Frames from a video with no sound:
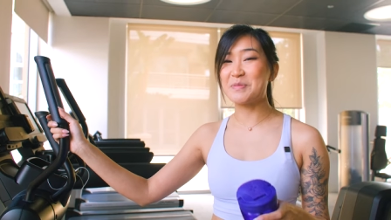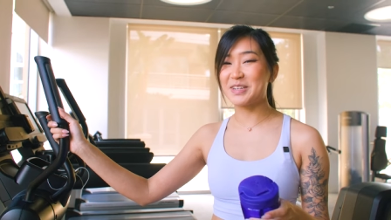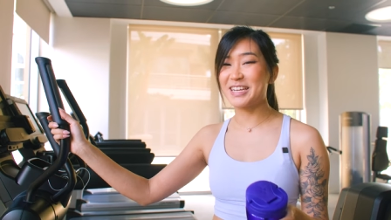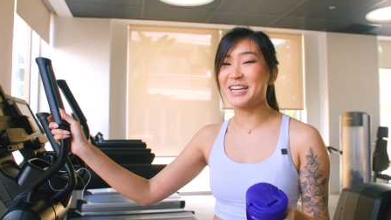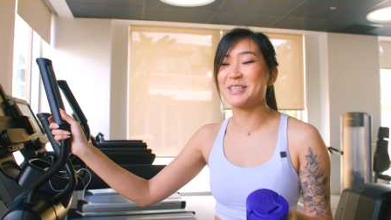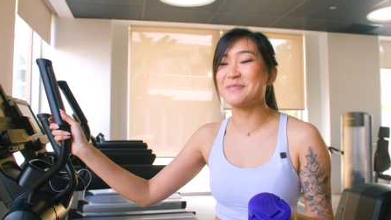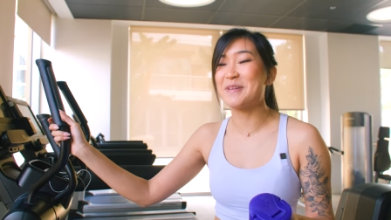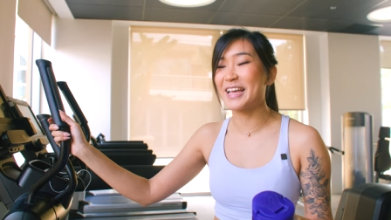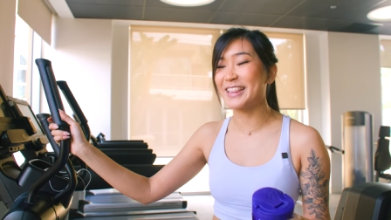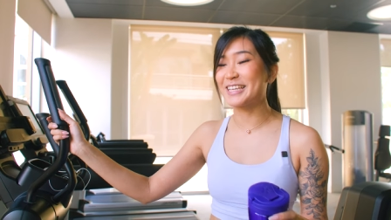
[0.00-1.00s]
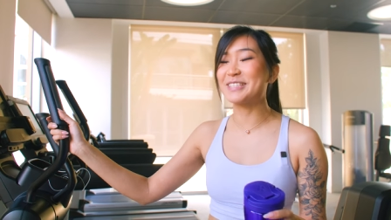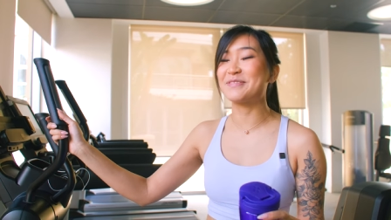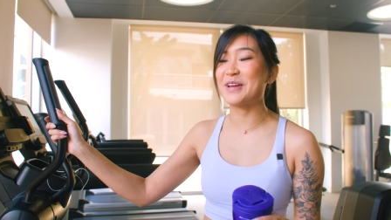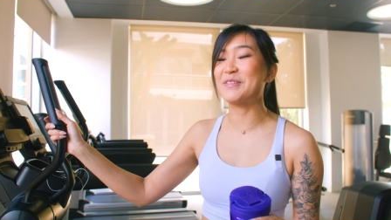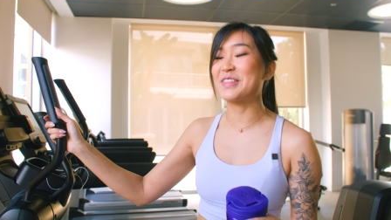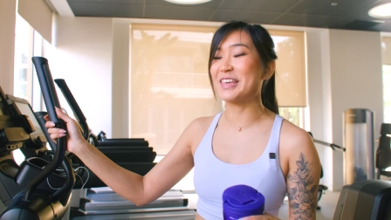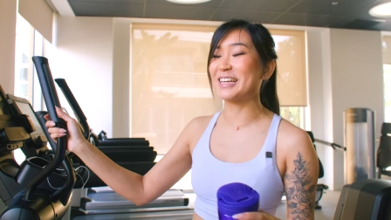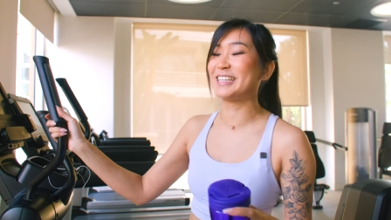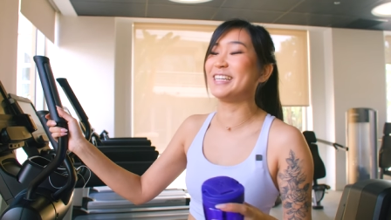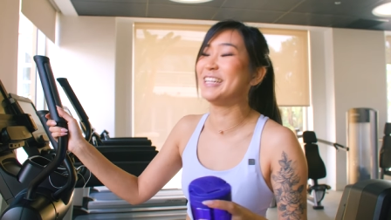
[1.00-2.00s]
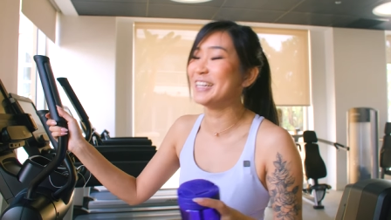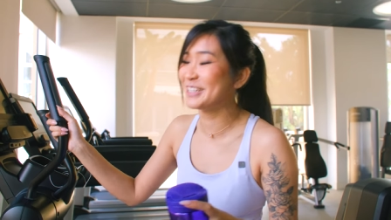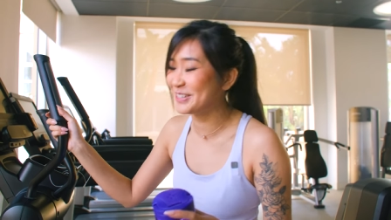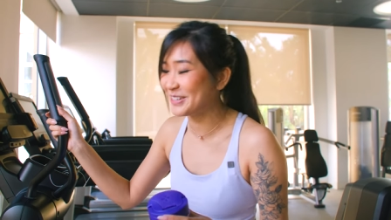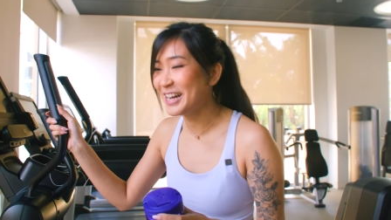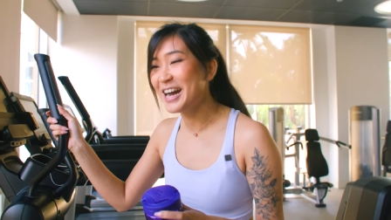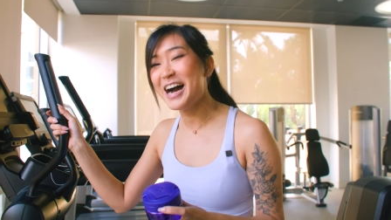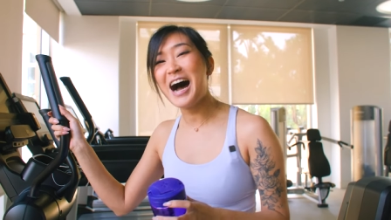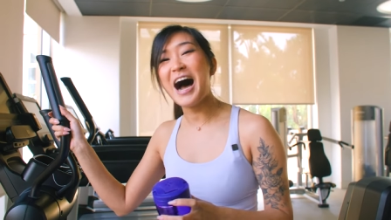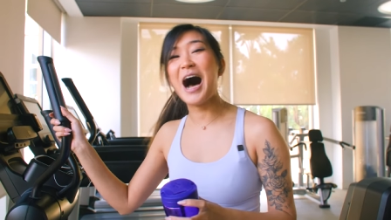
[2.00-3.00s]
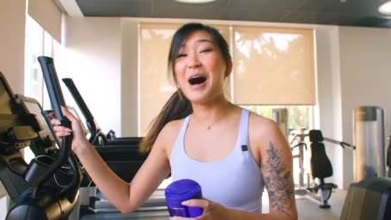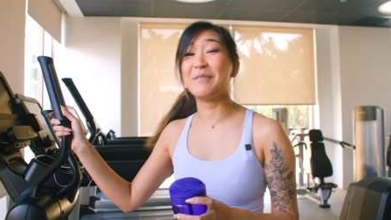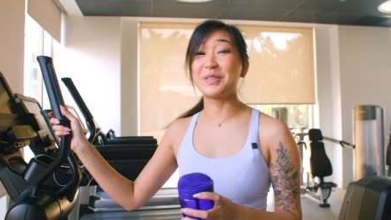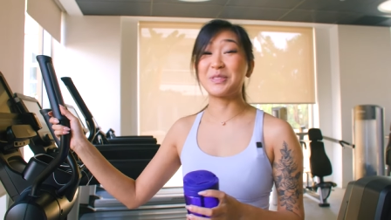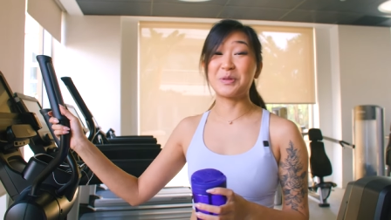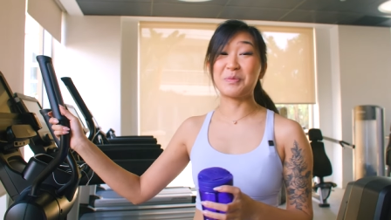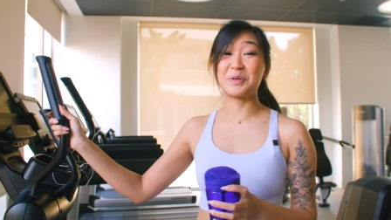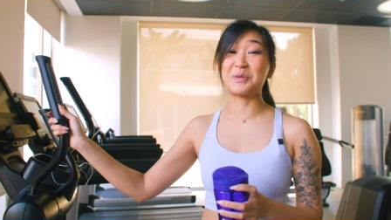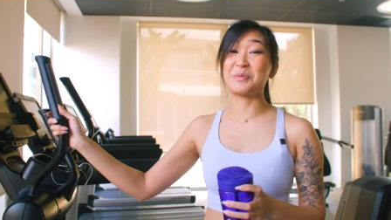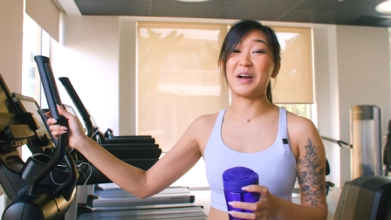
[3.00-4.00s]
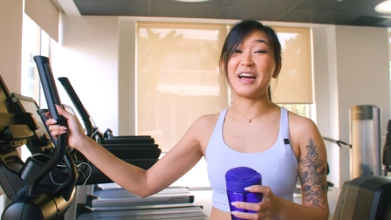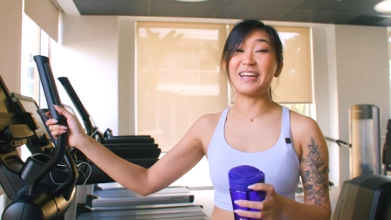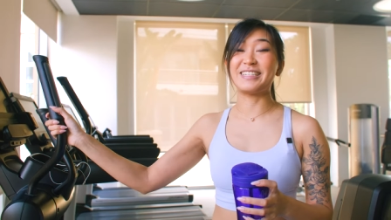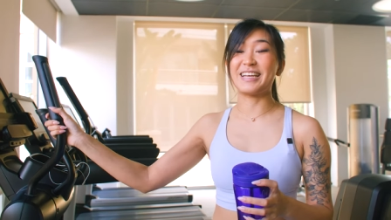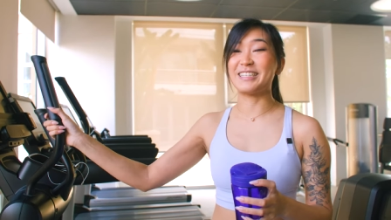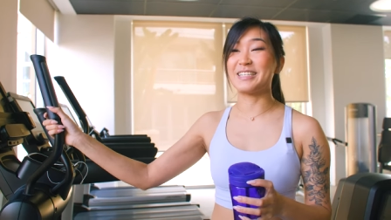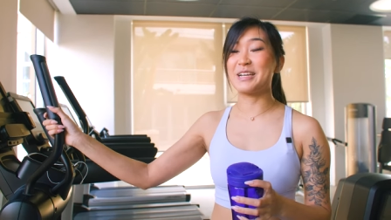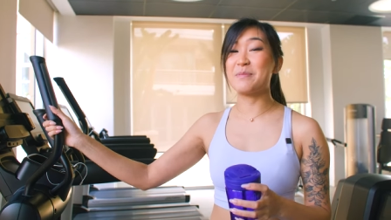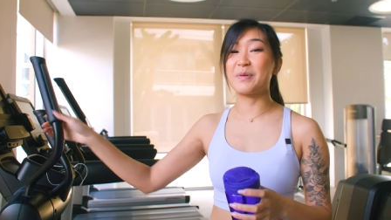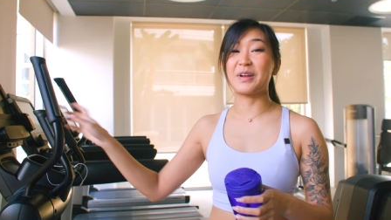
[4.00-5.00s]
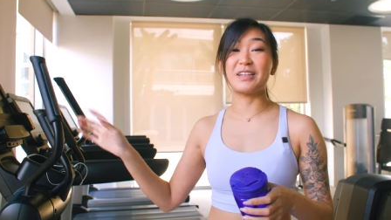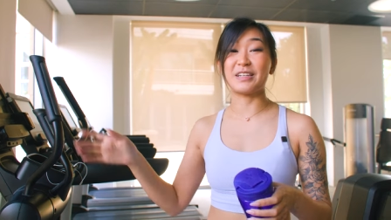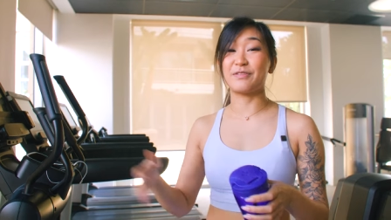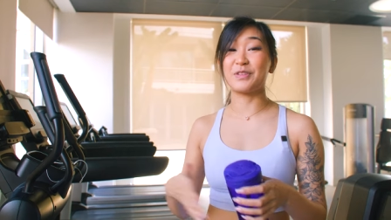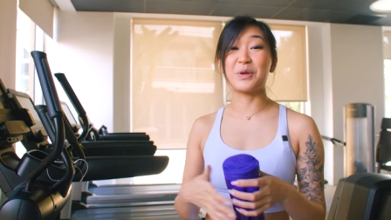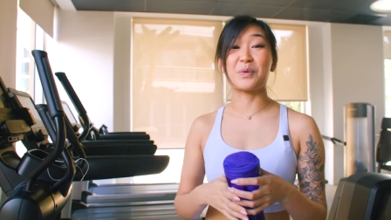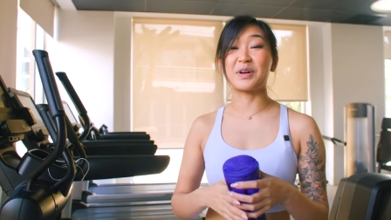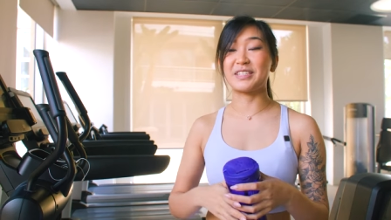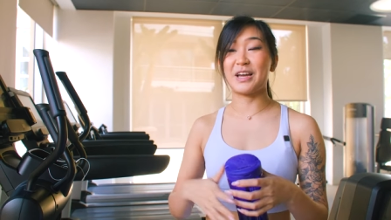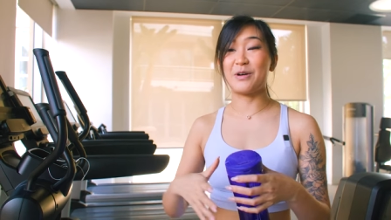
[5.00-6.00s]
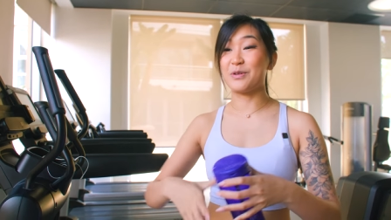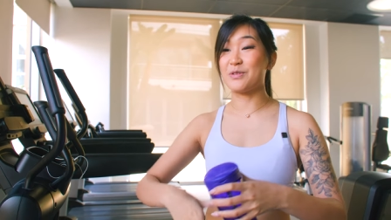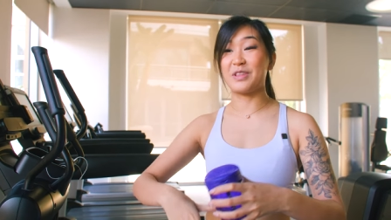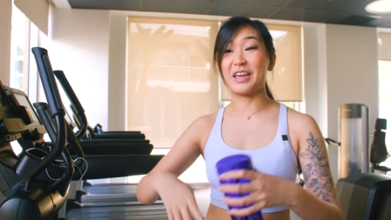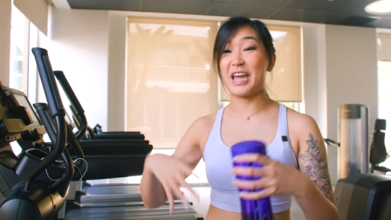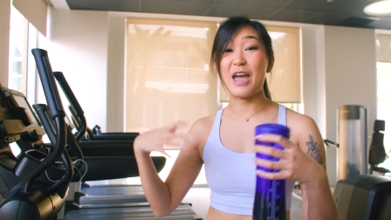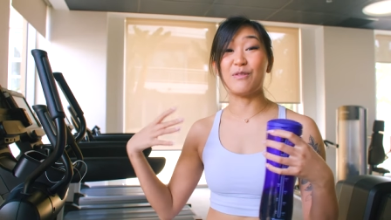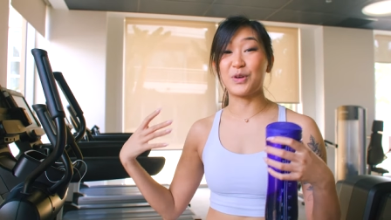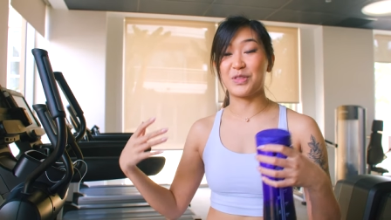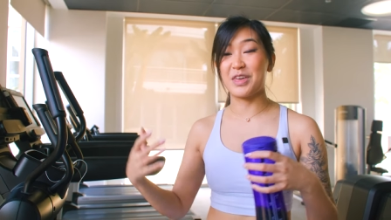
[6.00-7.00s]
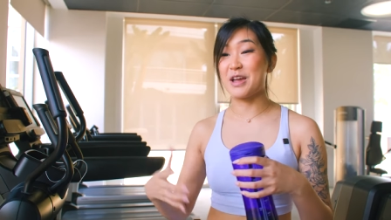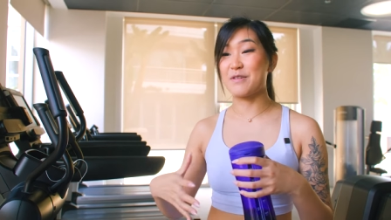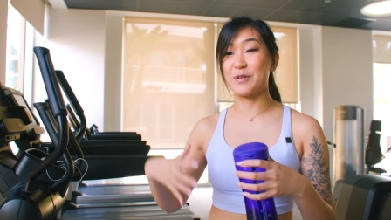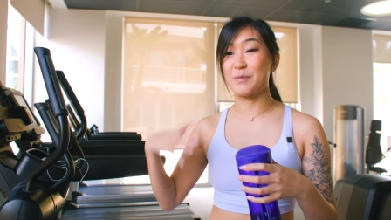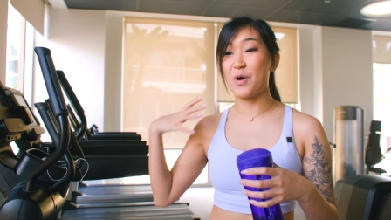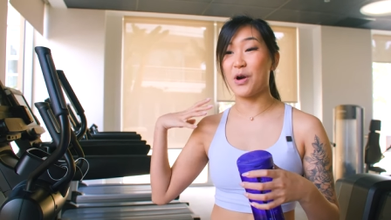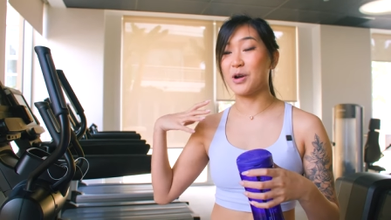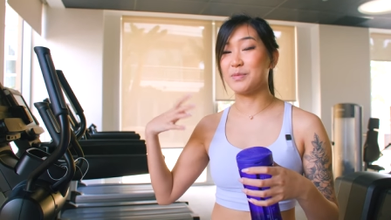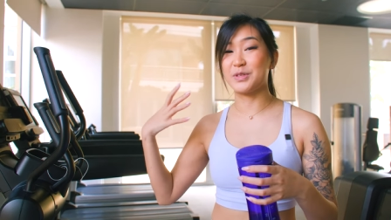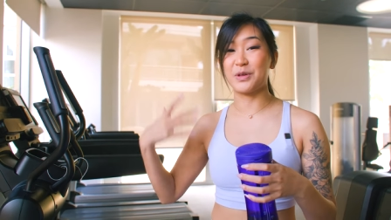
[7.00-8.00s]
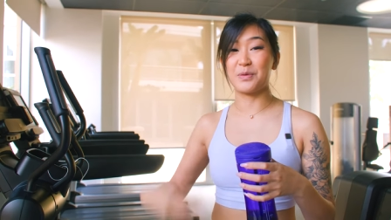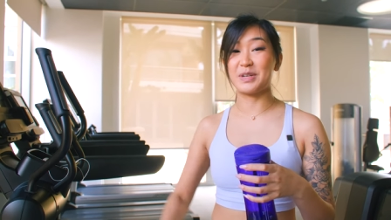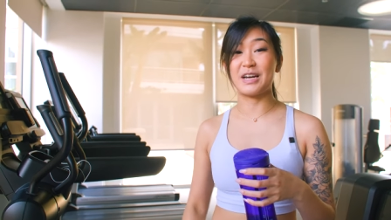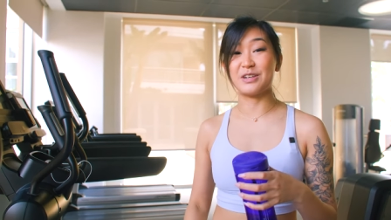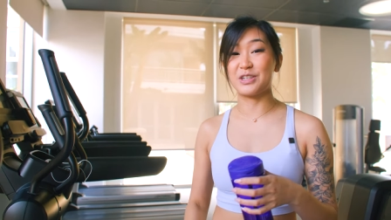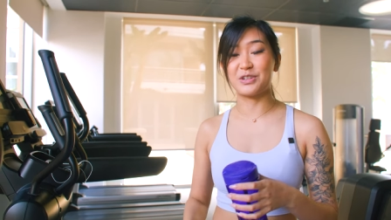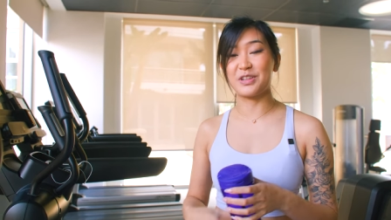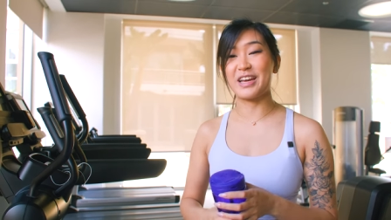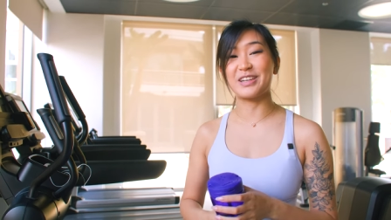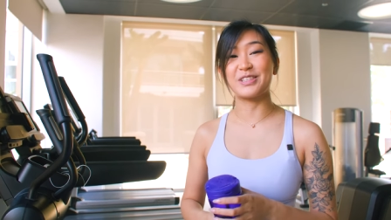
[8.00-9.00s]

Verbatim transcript: machine is my least favorite thing to do. Um, it's super, super high intensity, but it definitely works out like everything from arms all the way down to your legs.